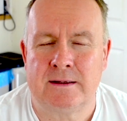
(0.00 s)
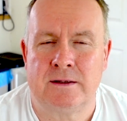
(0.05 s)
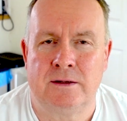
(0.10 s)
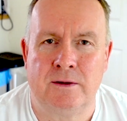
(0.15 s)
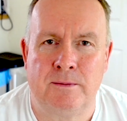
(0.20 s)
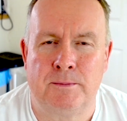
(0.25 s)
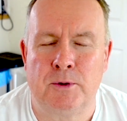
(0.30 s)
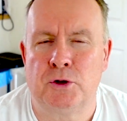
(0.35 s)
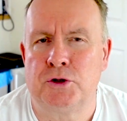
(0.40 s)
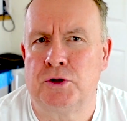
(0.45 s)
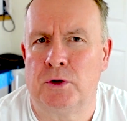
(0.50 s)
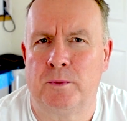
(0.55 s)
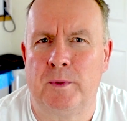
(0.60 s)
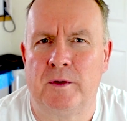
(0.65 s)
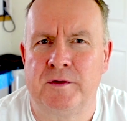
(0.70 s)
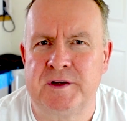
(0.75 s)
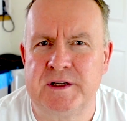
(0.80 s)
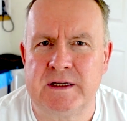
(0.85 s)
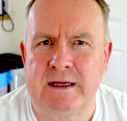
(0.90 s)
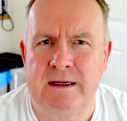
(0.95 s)
to brush up
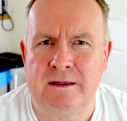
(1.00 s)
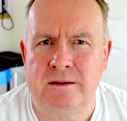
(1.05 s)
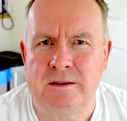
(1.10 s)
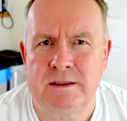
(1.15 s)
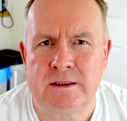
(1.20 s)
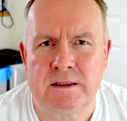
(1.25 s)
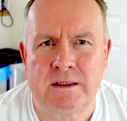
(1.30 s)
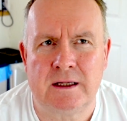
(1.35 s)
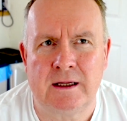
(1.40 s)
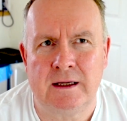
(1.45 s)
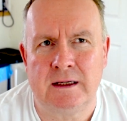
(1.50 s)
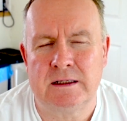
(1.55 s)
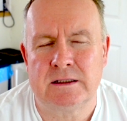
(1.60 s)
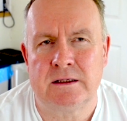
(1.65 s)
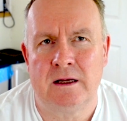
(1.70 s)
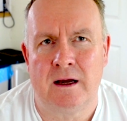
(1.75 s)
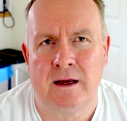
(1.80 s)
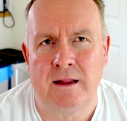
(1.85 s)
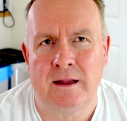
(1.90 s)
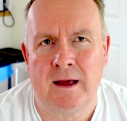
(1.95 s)
on skills and things
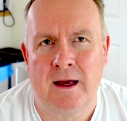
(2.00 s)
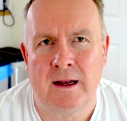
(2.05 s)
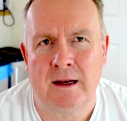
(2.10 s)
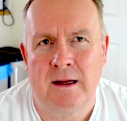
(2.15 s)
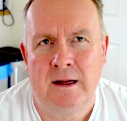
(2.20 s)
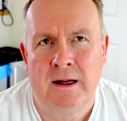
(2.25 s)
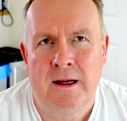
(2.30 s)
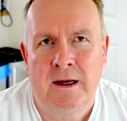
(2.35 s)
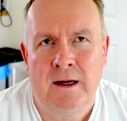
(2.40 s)
like that.